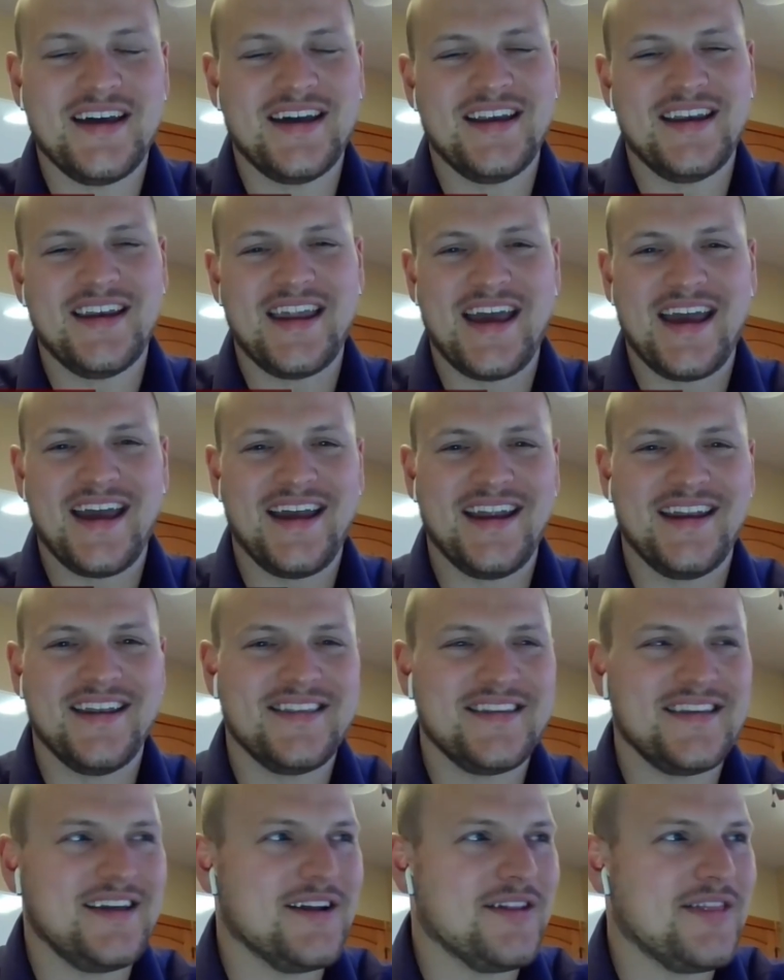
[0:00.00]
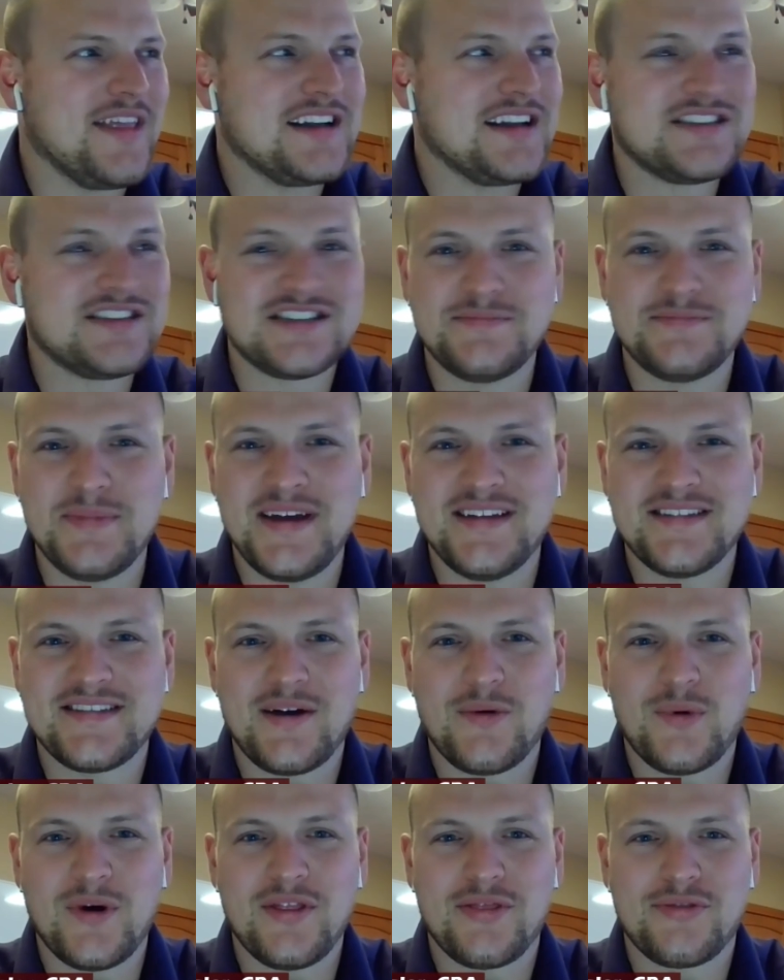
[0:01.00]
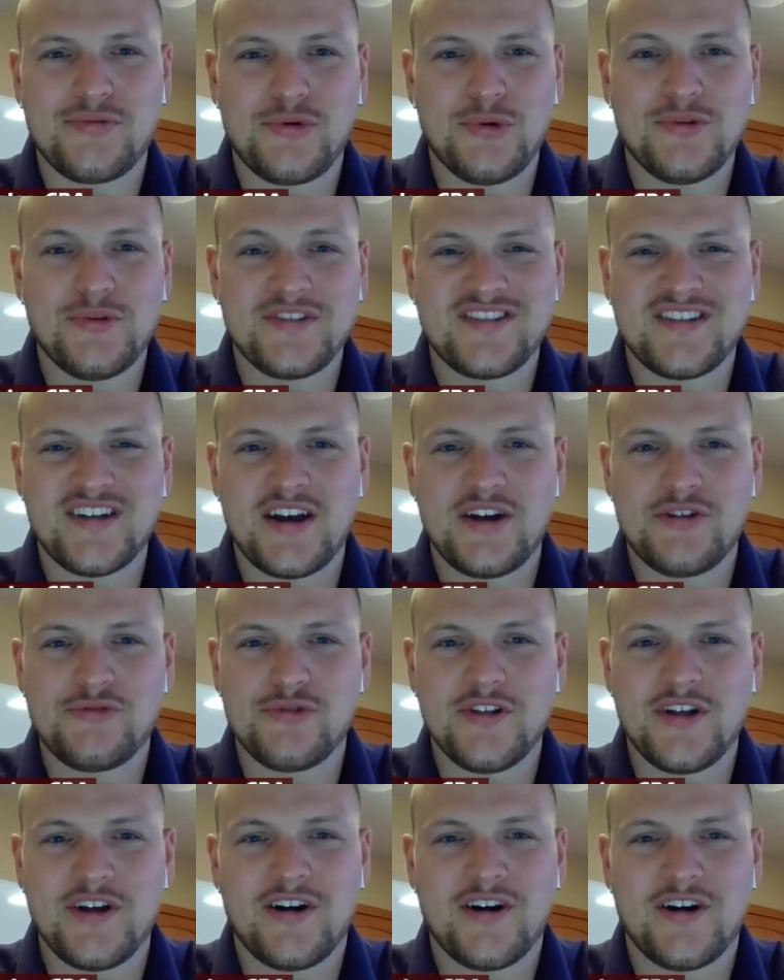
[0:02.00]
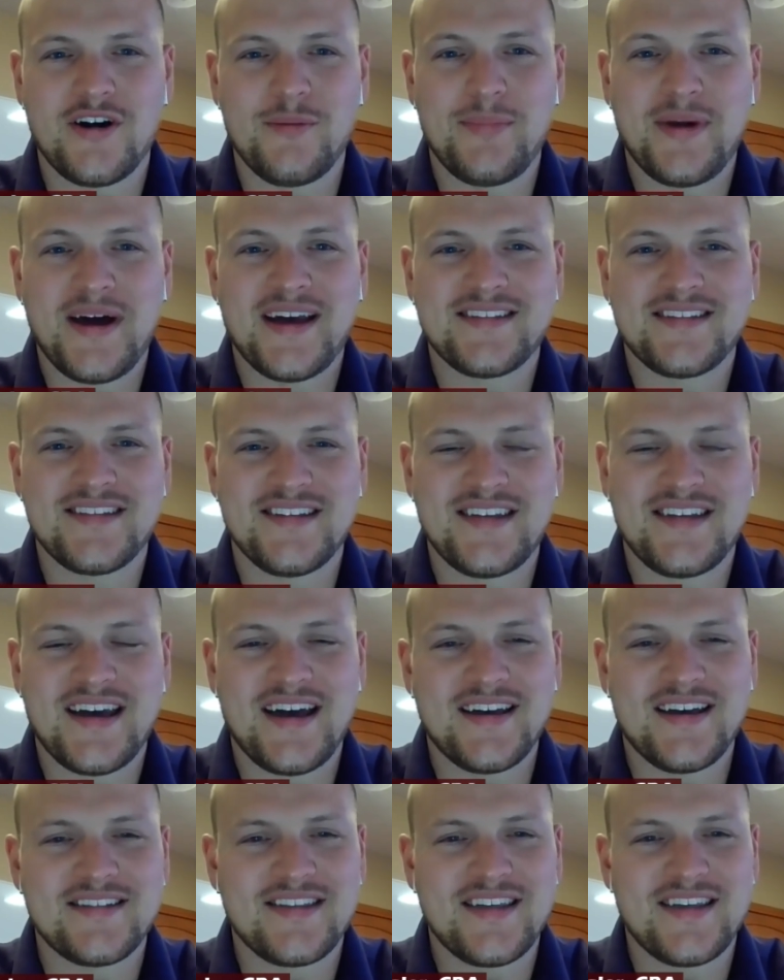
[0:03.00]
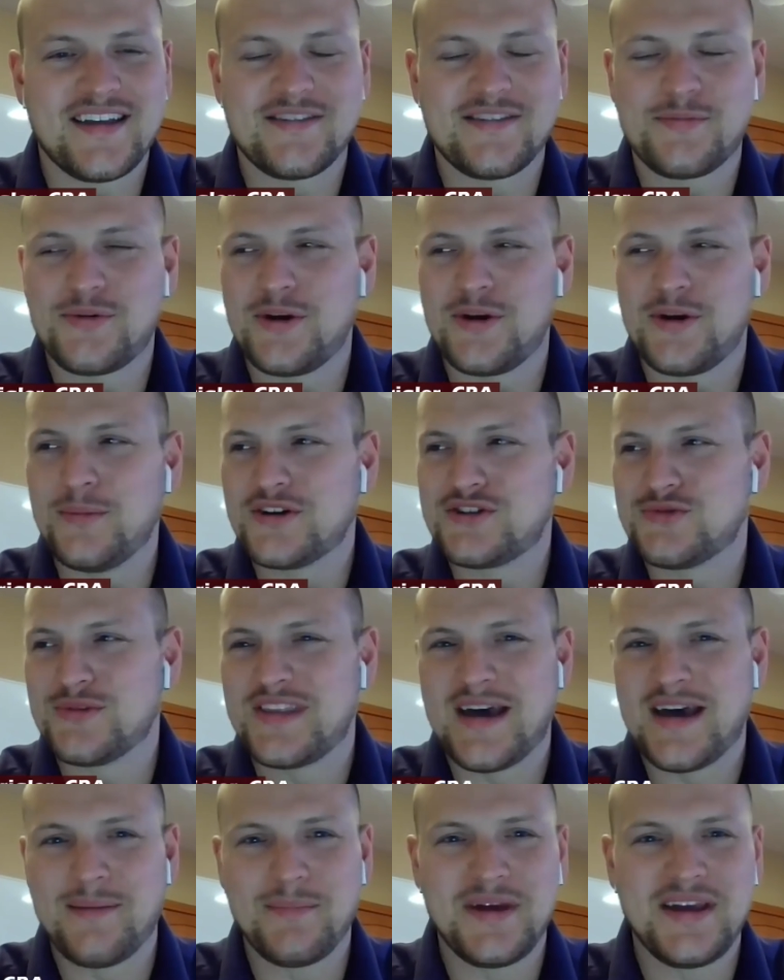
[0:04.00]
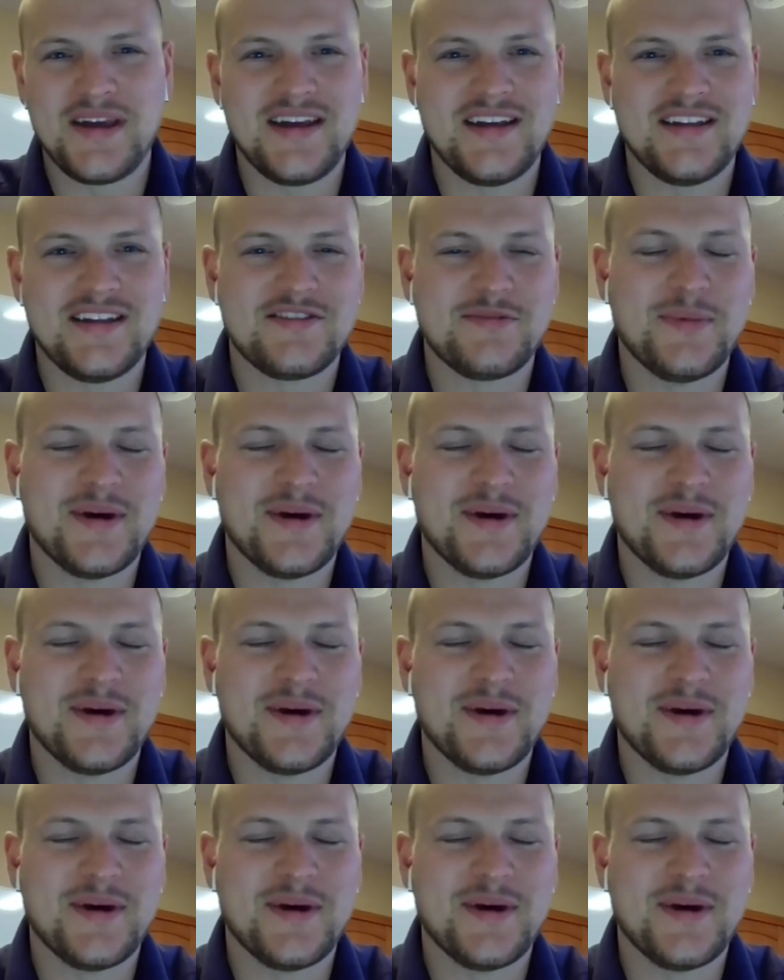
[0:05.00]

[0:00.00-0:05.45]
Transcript: and and you know that just means I went through and studied really hard and passed the test. That's pretty much what that means.